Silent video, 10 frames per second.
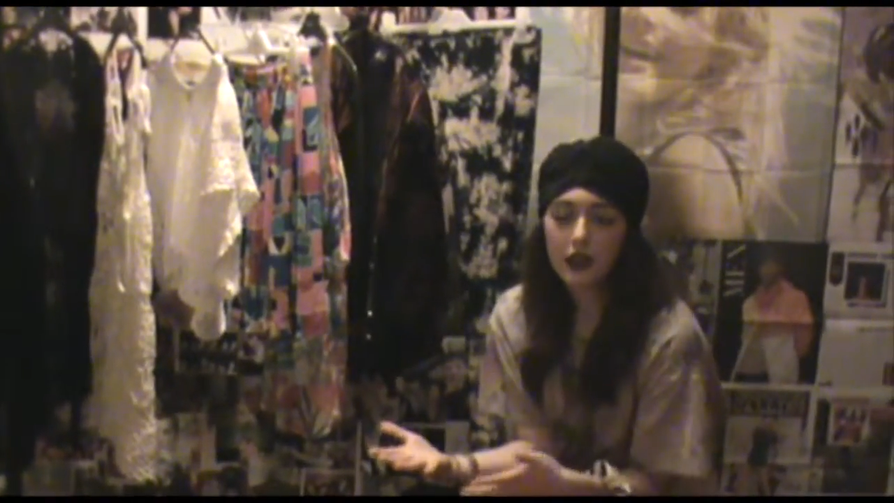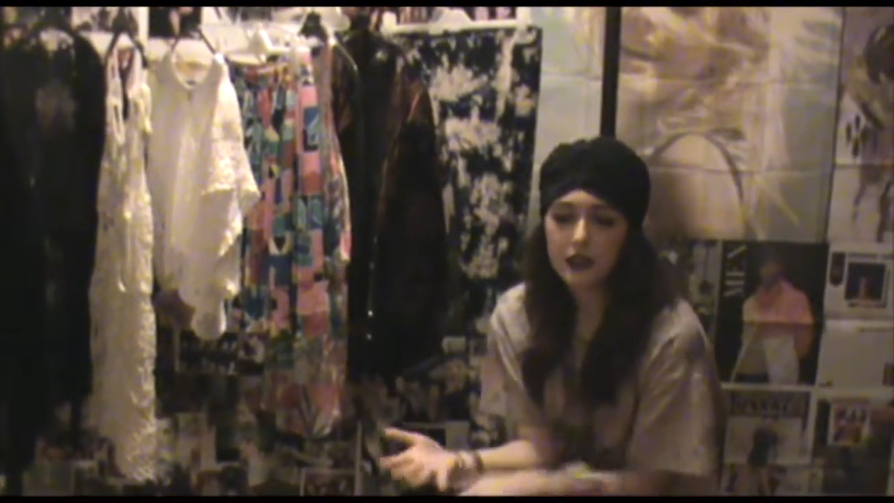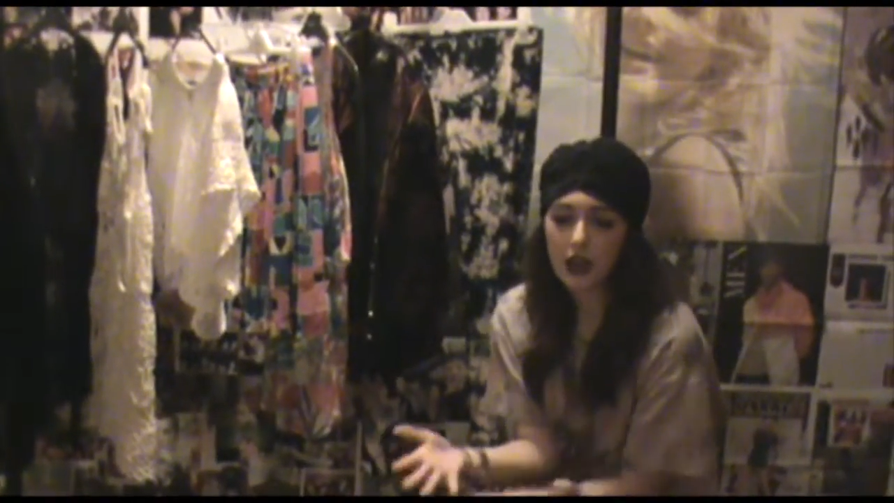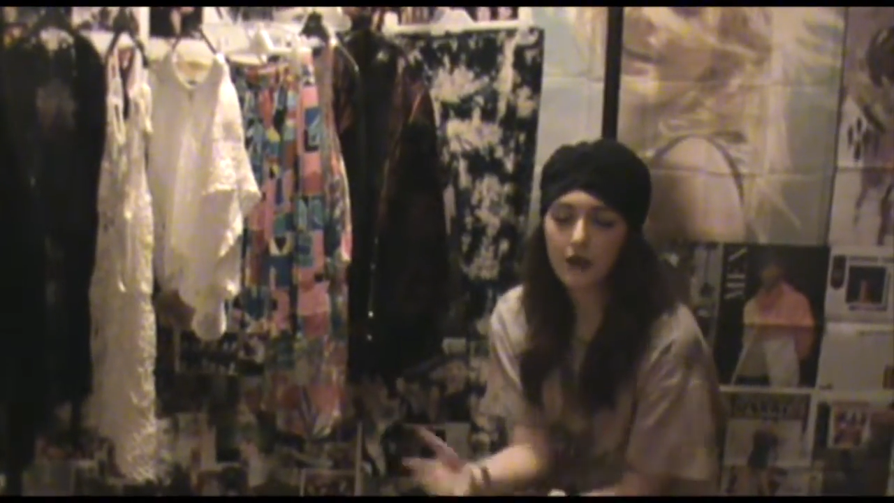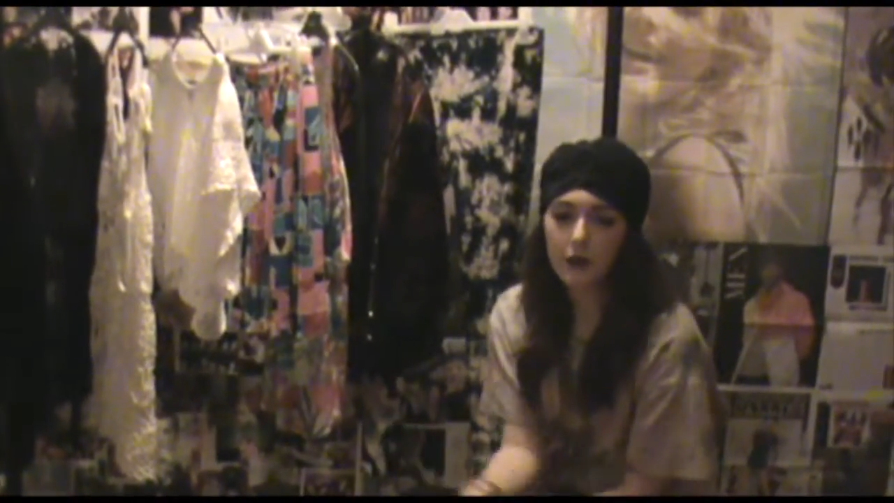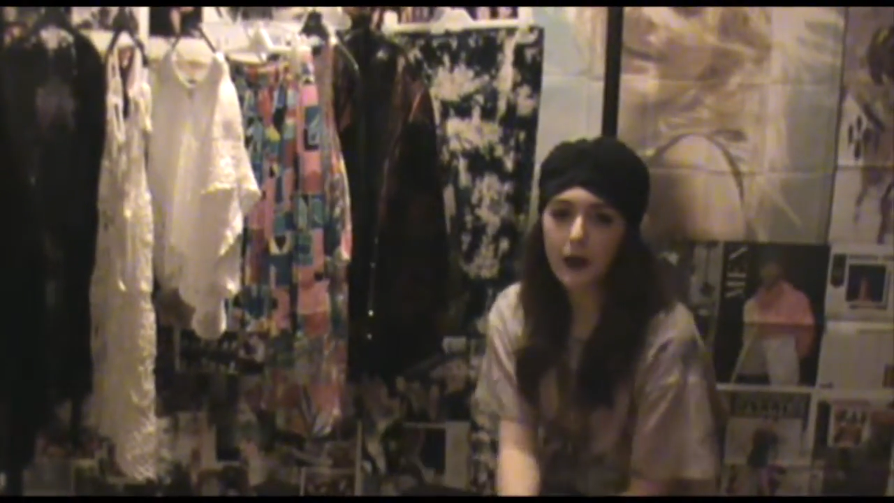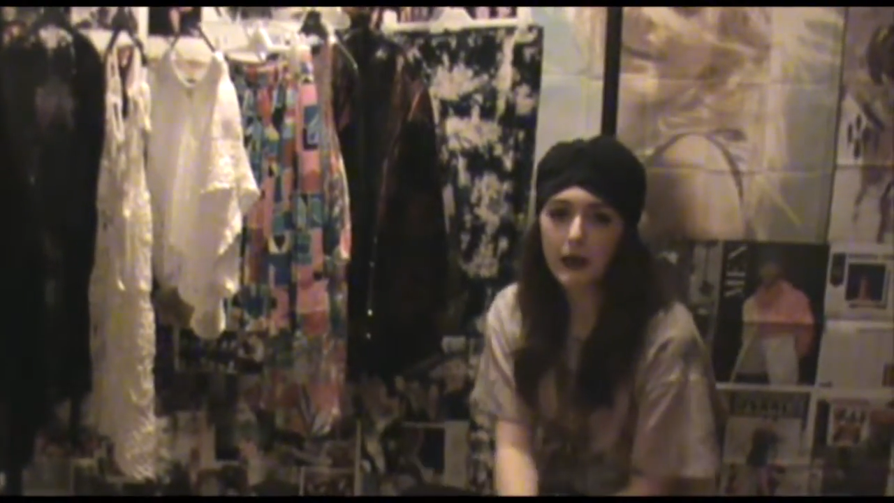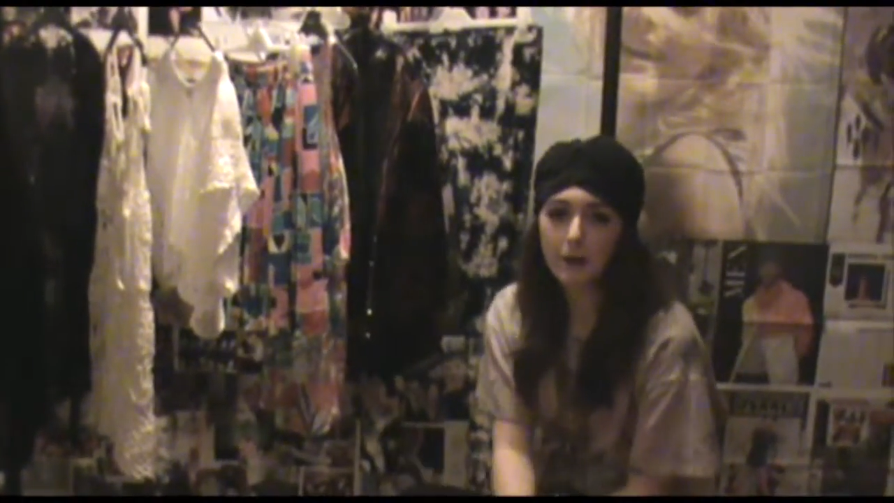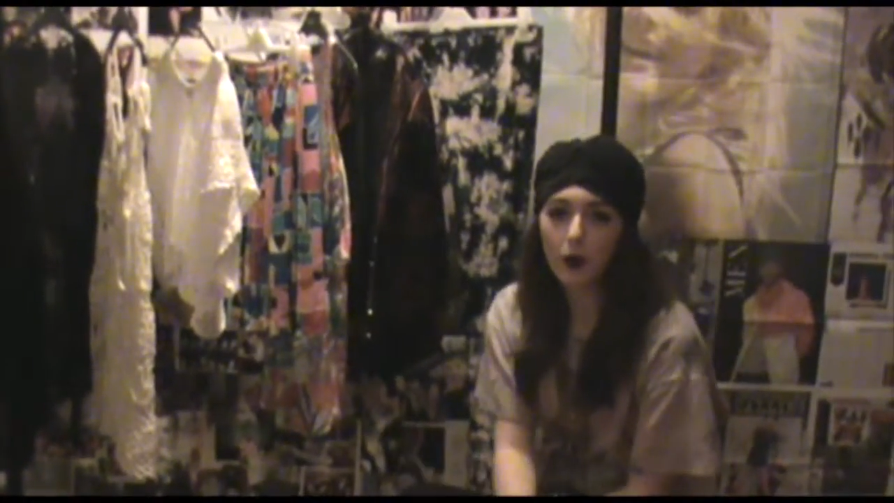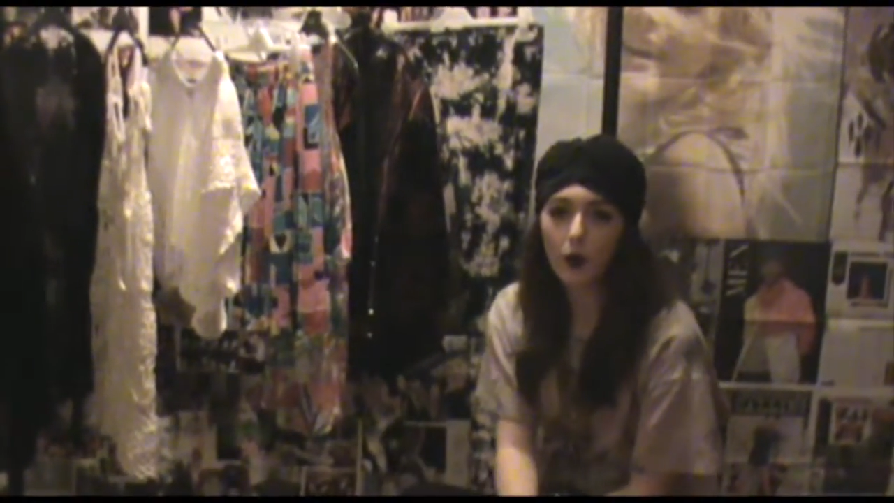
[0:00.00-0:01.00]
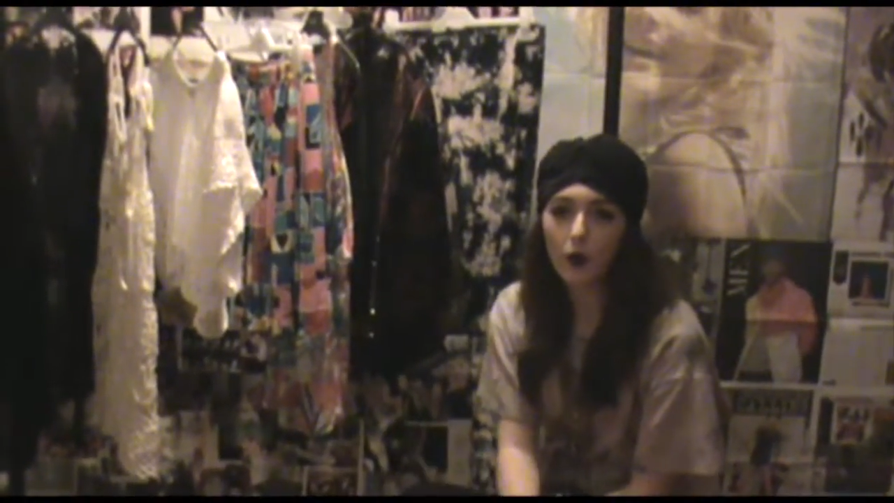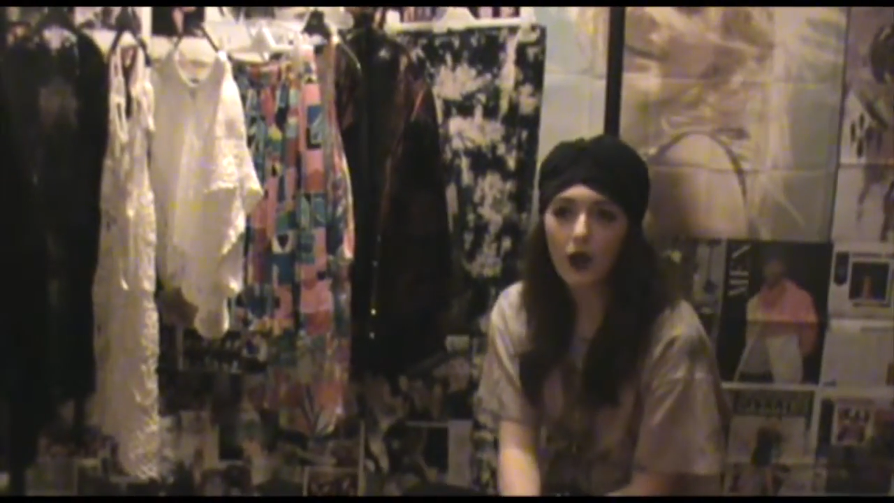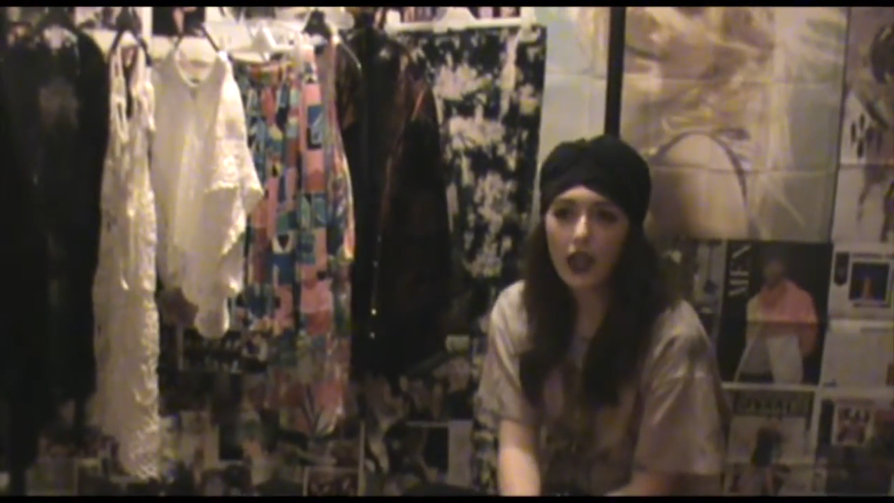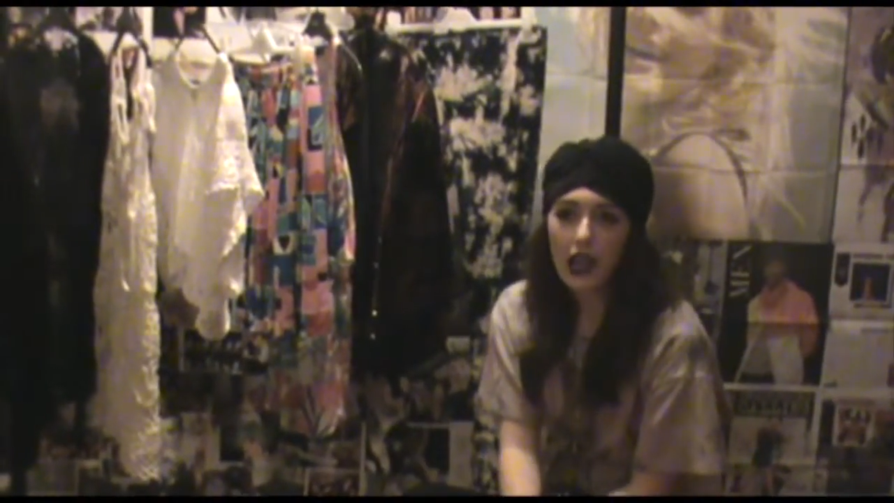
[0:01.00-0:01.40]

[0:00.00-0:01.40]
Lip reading: to other people,